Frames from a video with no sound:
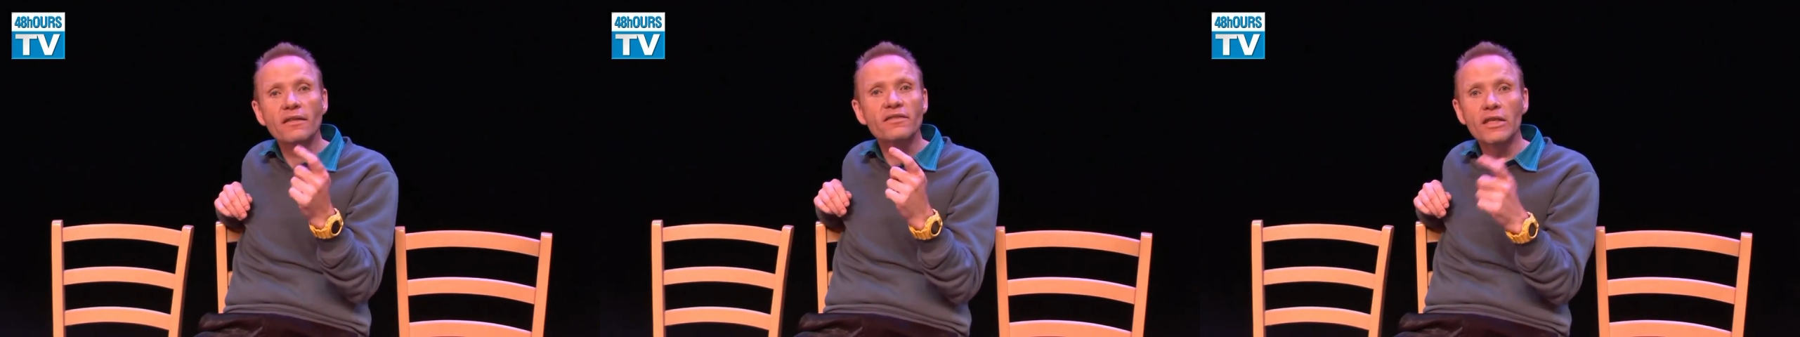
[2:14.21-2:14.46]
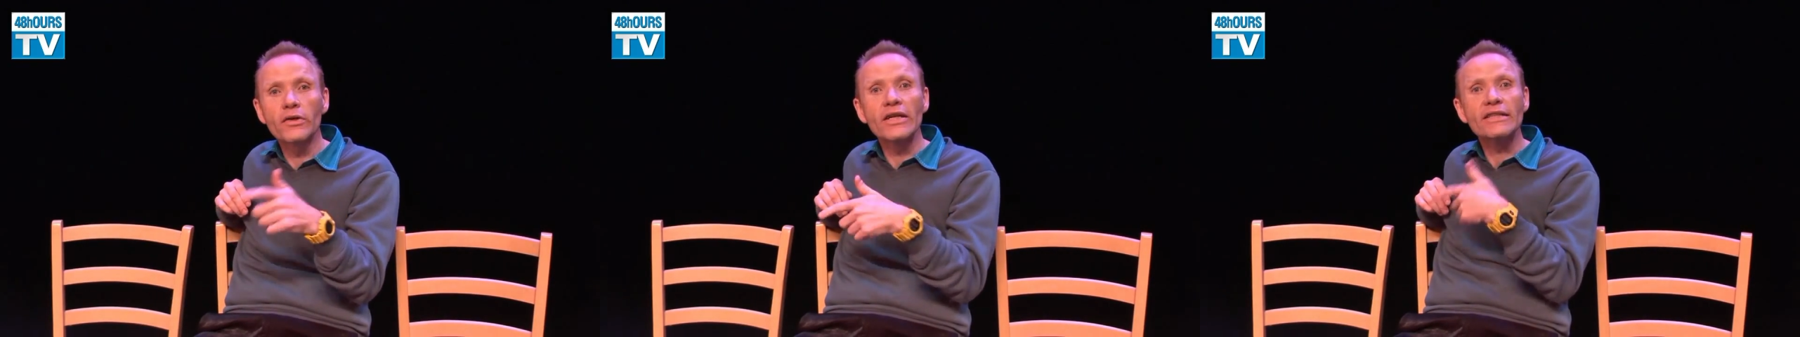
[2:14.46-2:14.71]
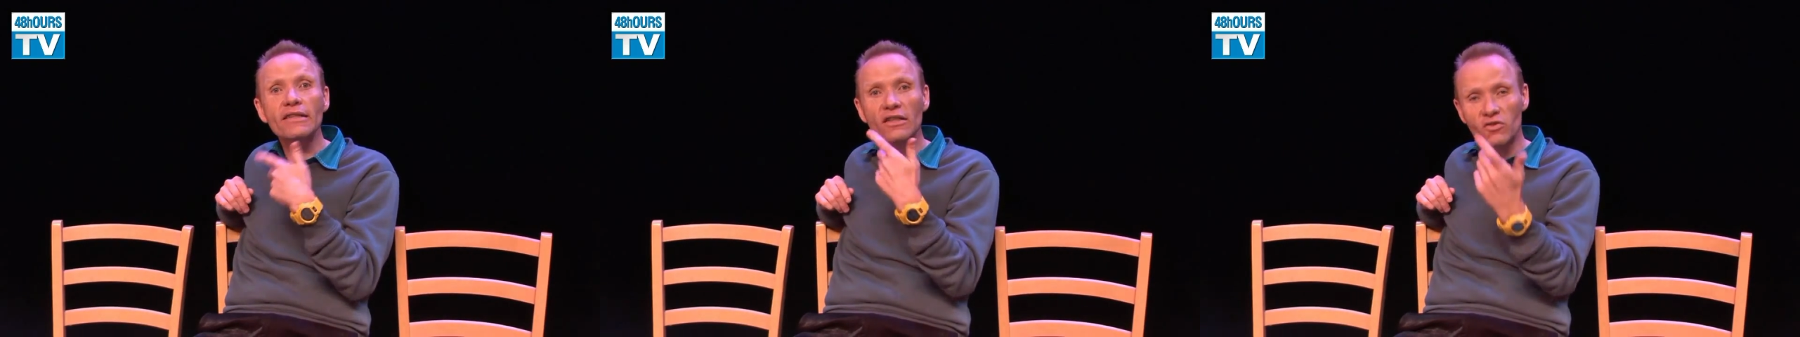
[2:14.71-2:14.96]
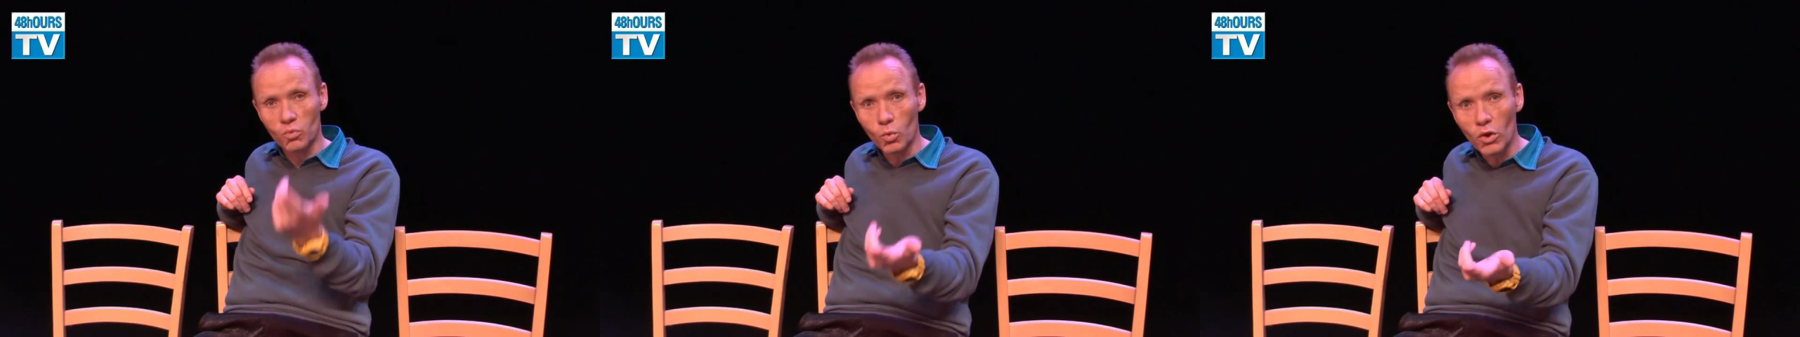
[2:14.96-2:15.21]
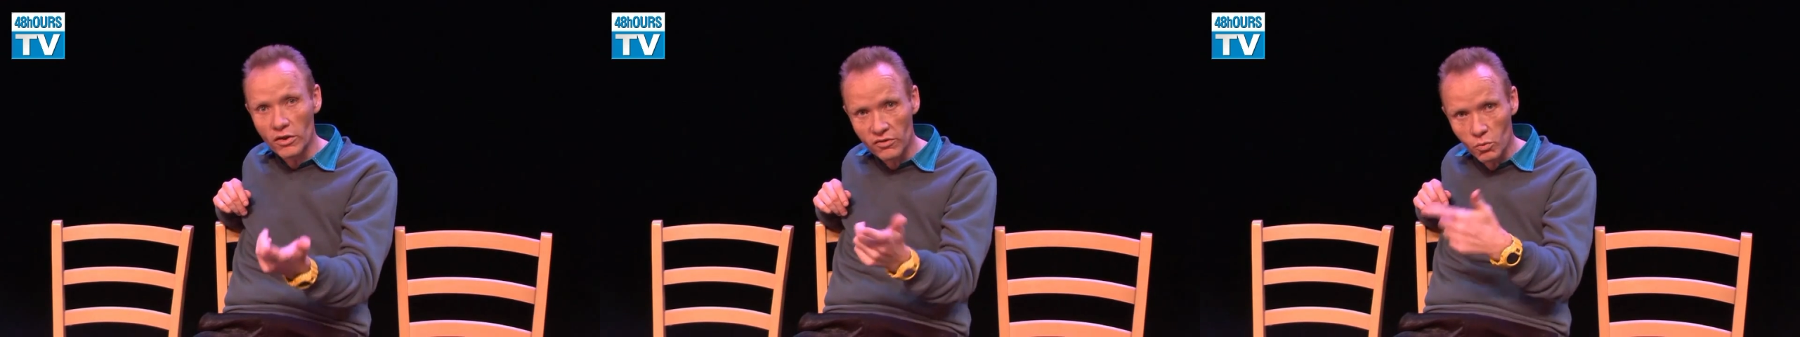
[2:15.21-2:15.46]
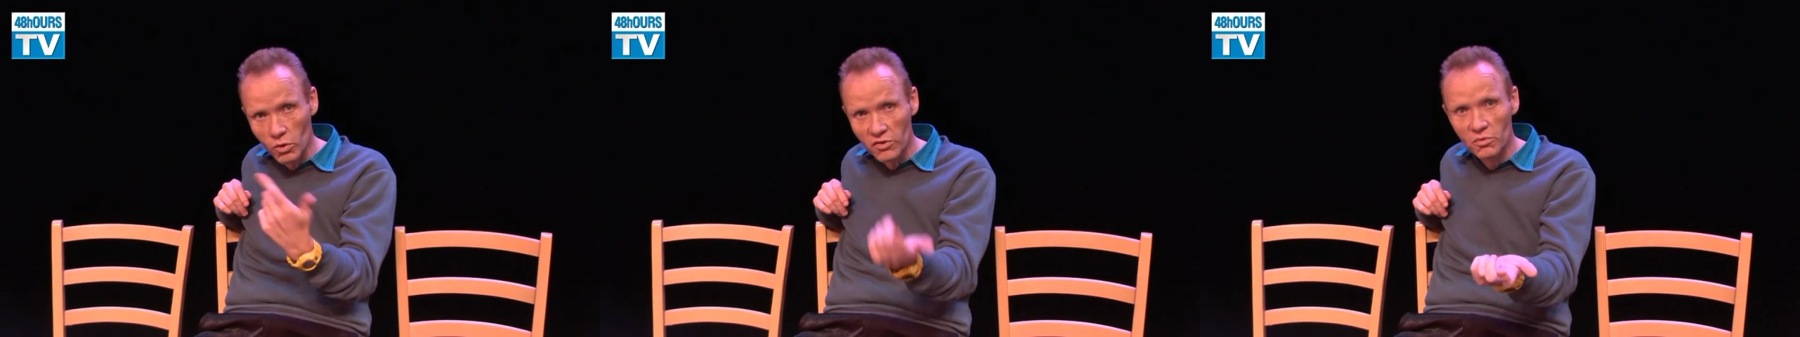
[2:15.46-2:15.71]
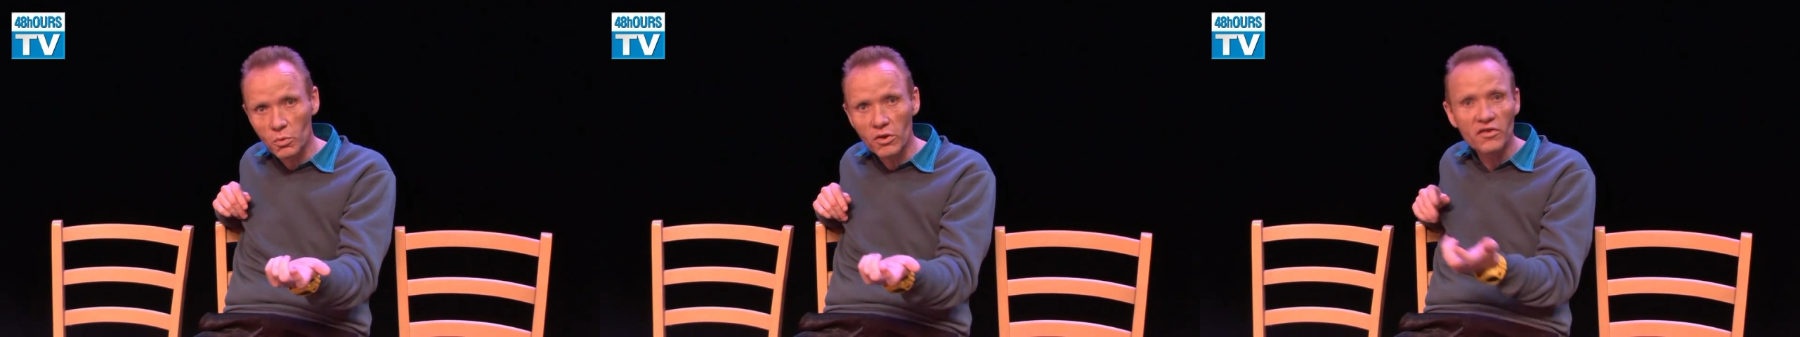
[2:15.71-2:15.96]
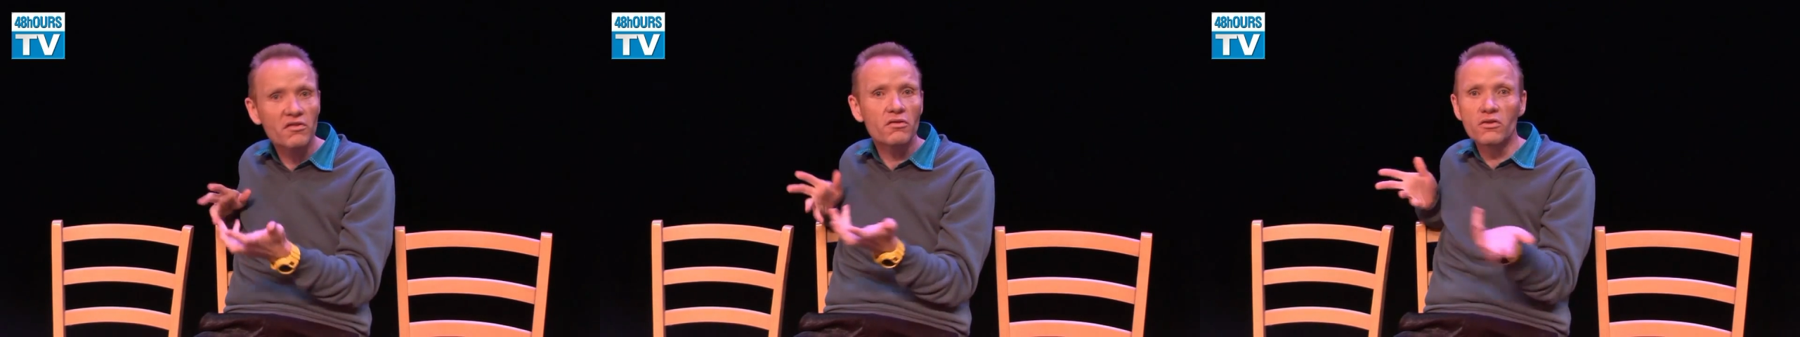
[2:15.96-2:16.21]
the cigarette taste worse and worse and
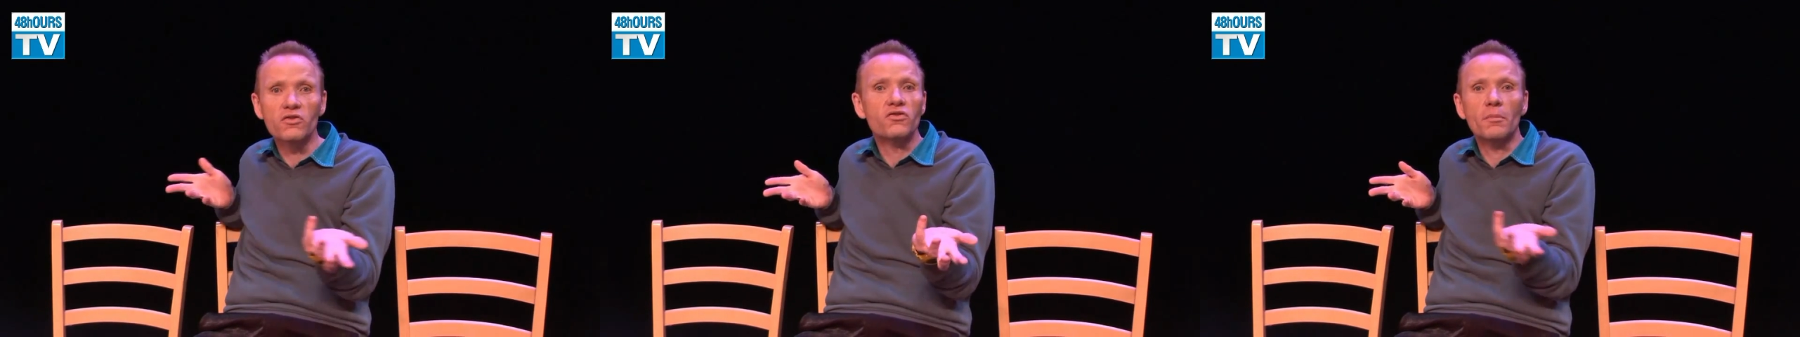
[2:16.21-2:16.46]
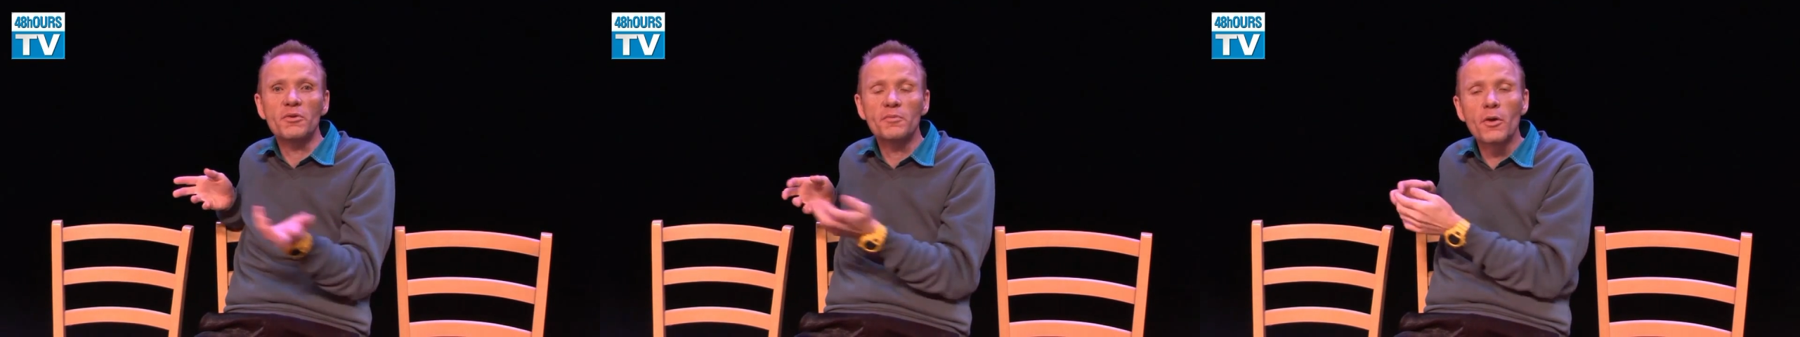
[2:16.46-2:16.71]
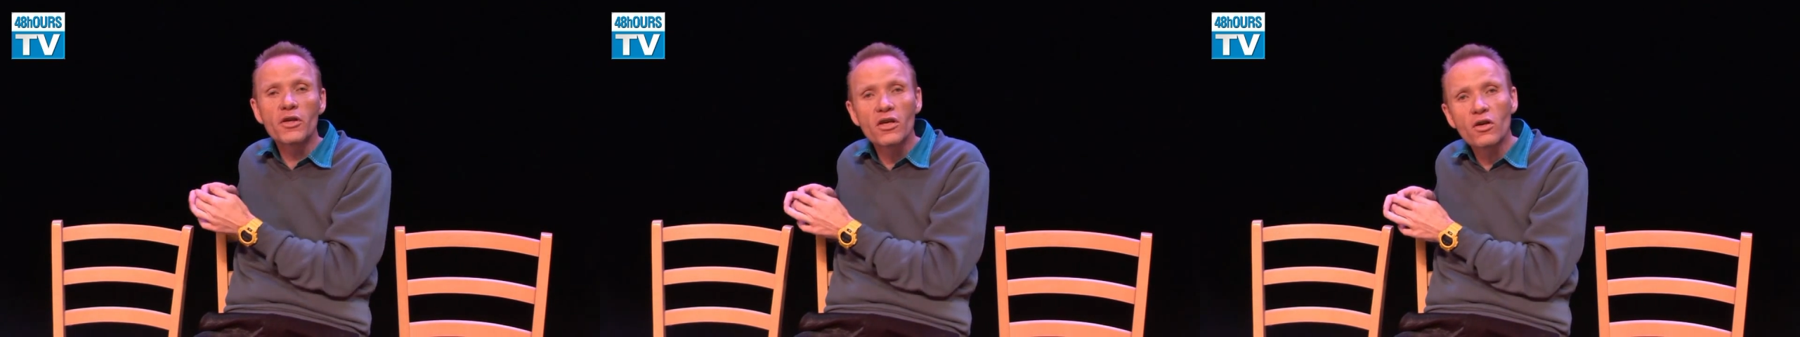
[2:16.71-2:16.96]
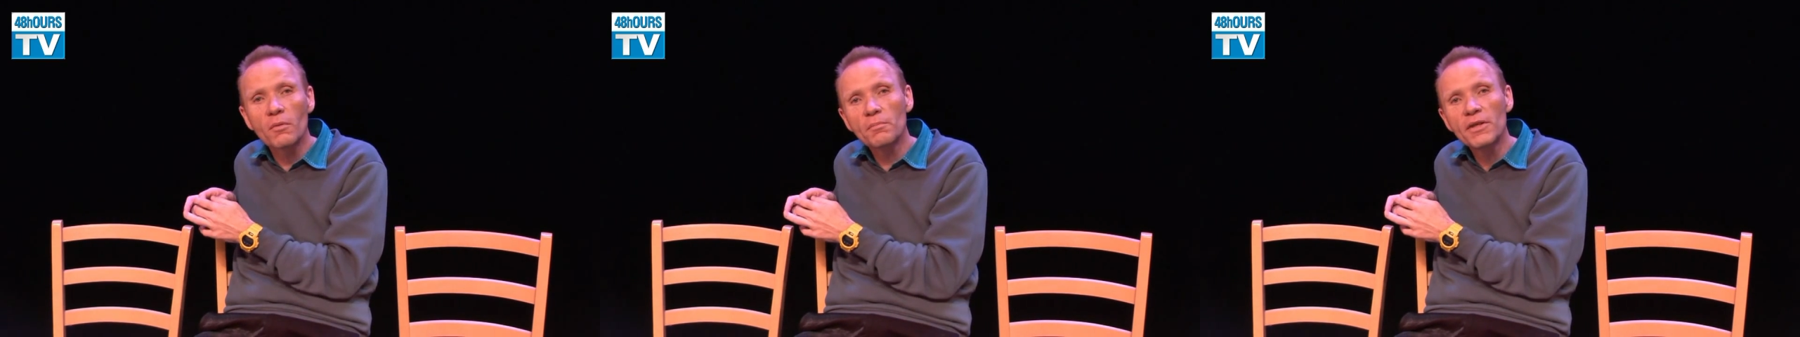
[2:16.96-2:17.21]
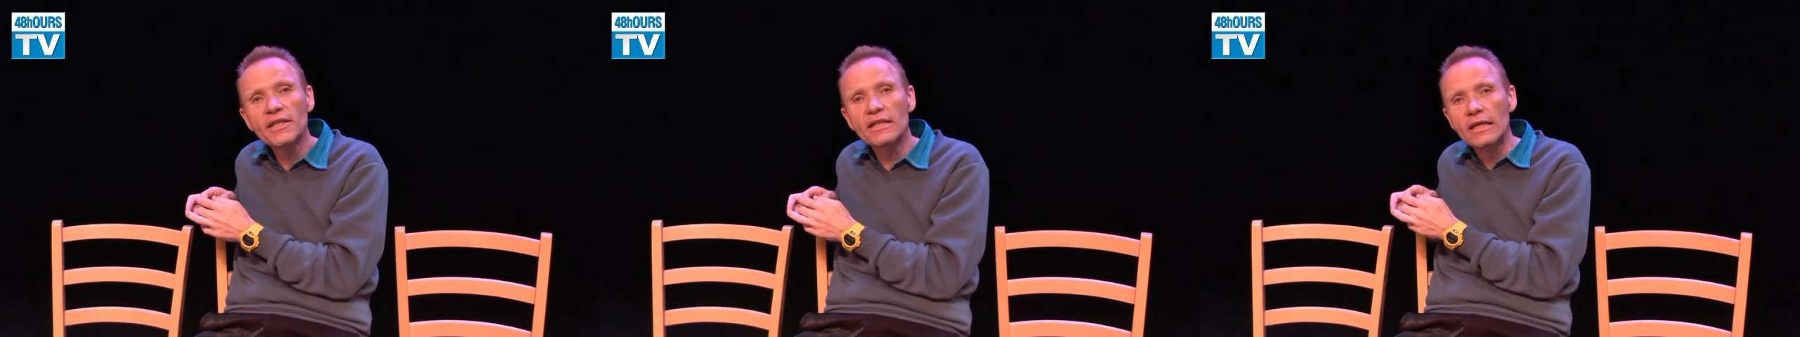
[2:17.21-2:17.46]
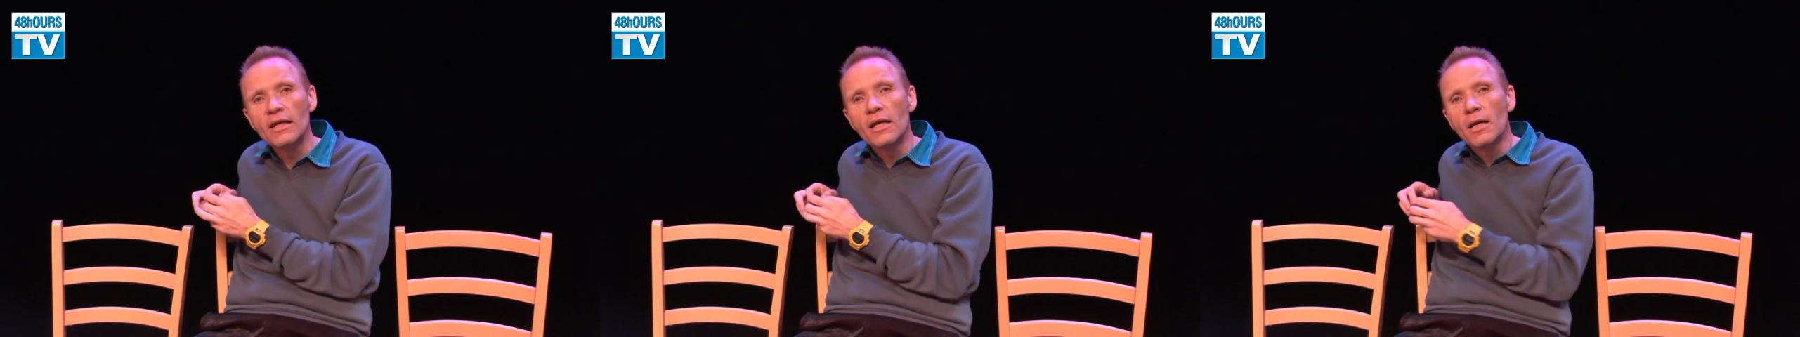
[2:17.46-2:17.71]
worse until you stop smoking completely.